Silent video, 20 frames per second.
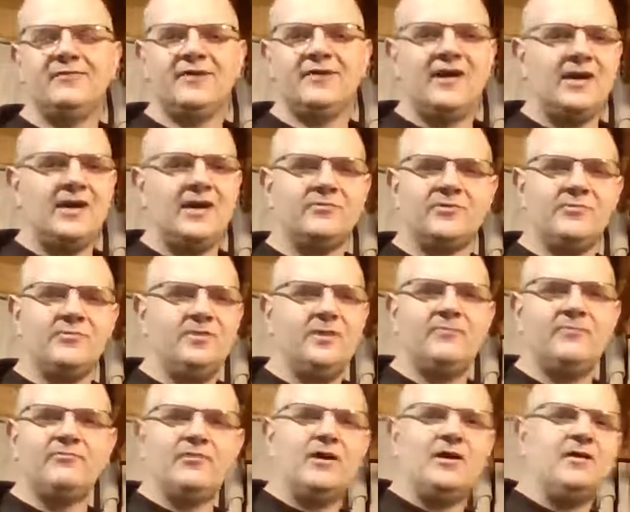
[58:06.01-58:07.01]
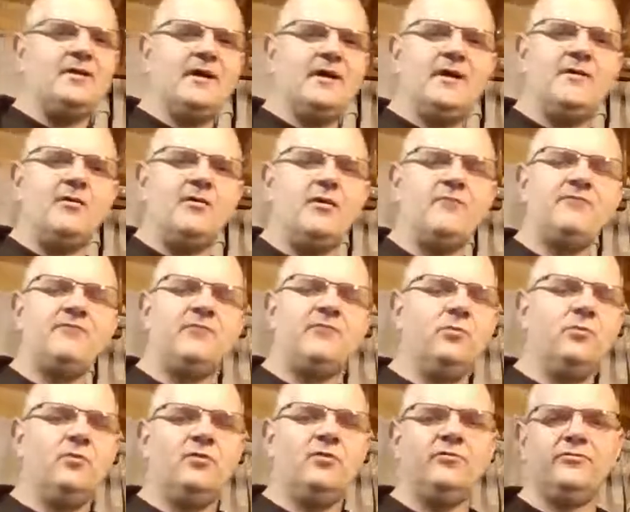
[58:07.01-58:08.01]
the camera could be upside down, off in
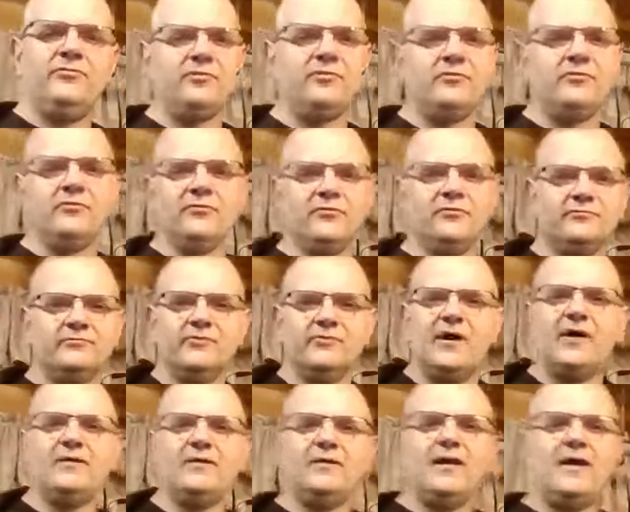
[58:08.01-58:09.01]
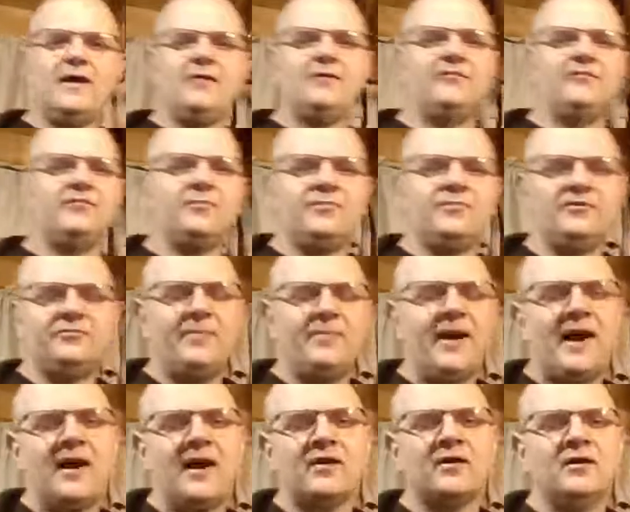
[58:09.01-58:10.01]
the woods, or riding down in somebody's
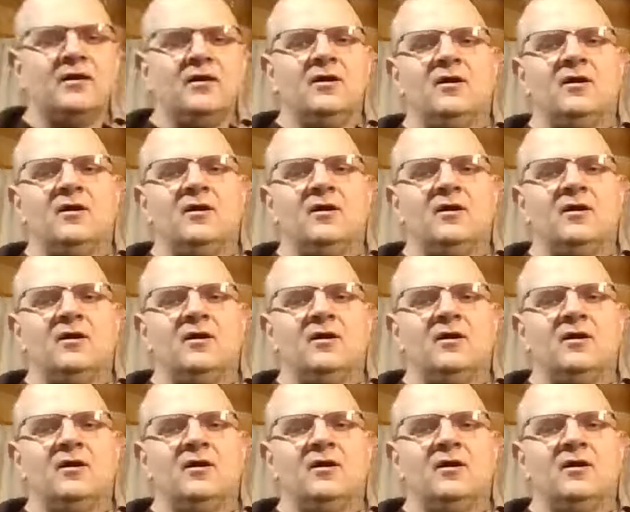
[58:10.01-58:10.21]
pack.